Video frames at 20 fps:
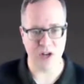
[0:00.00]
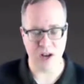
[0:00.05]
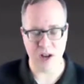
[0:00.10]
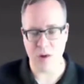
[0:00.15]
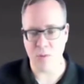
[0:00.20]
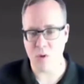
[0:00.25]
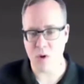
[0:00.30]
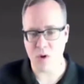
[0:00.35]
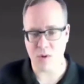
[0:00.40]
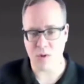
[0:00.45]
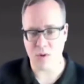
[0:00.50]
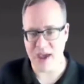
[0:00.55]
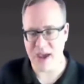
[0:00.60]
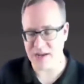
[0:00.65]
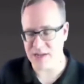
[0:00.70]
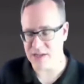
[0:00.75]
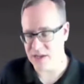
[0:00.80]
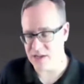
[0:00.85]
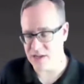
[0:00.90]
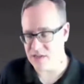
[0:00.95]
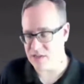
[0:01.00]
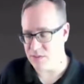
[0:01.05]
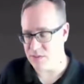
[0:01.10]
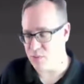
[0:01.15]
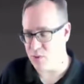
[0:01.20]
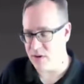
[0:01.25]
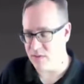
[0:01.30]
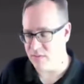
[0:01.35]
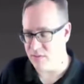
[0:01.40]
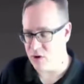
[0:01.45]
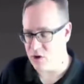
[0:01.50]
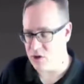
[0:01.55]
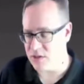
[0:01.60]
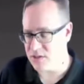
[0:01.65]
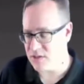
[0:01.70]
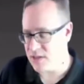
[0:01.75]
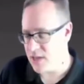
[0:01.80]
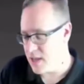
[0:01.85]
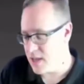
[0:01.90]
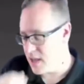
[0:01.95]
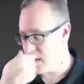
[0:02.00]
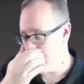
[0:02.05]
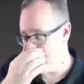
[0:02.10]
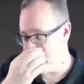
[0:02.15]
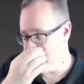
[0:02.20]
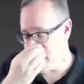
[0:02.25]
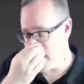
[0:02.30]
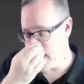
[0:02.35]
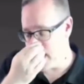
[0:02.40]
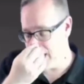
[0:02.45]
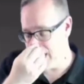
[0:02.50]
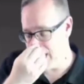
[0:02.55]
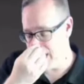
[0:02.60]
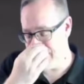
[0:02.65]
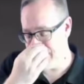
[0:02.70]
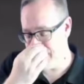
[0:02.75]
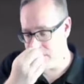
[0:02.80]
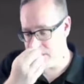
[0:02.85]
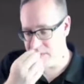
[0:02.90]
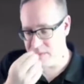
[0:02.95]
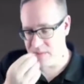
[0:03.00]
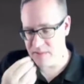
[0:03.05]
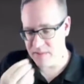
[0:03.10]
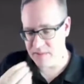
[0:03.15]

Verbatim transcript: and I won't go back to the unsupported versions, but uh,